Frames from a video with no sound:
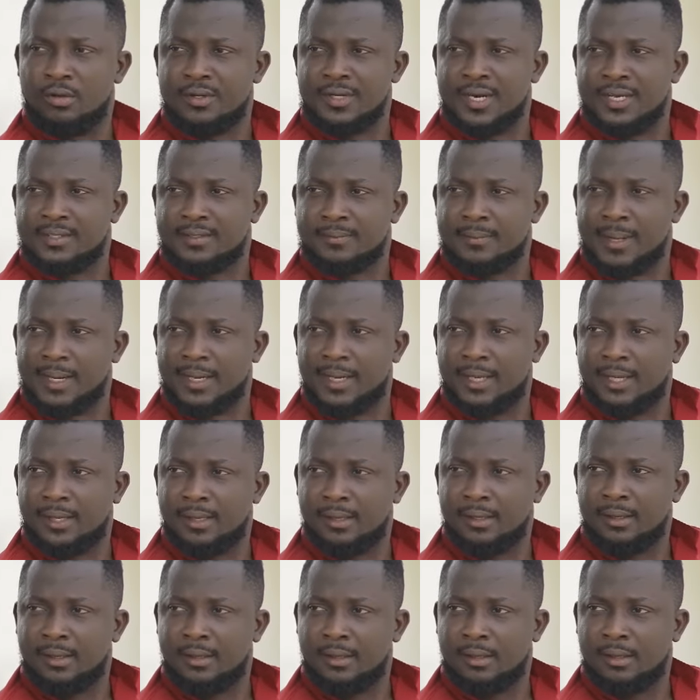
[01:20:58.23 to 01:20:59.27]
Goodness,
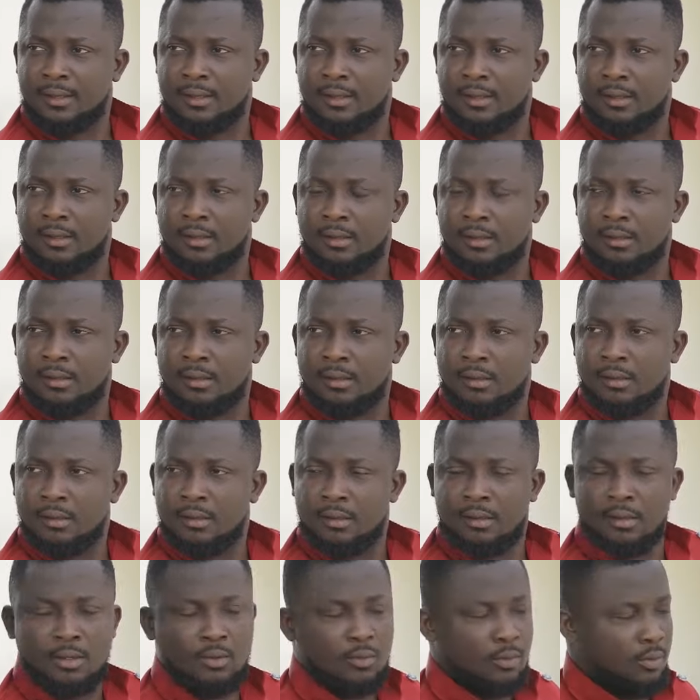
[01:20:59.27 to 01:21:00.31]
Barry.
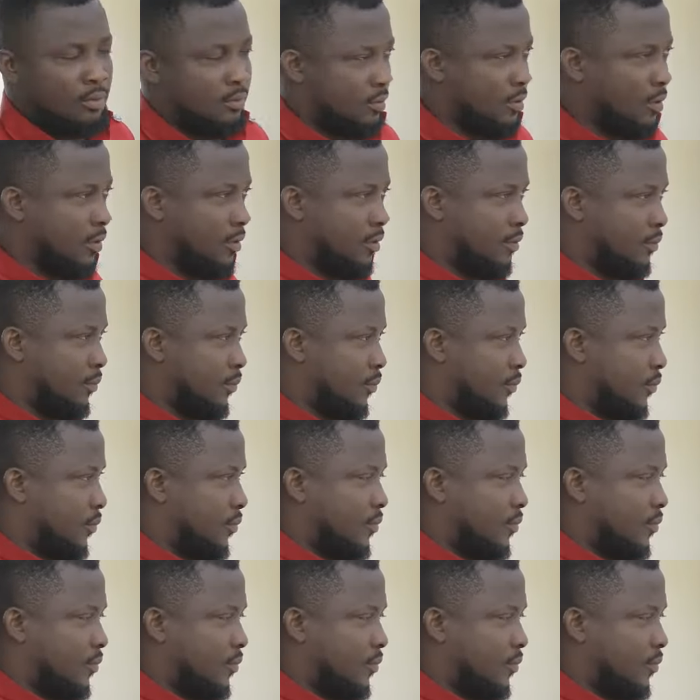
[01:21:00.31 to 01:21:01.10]
Oh, sorry.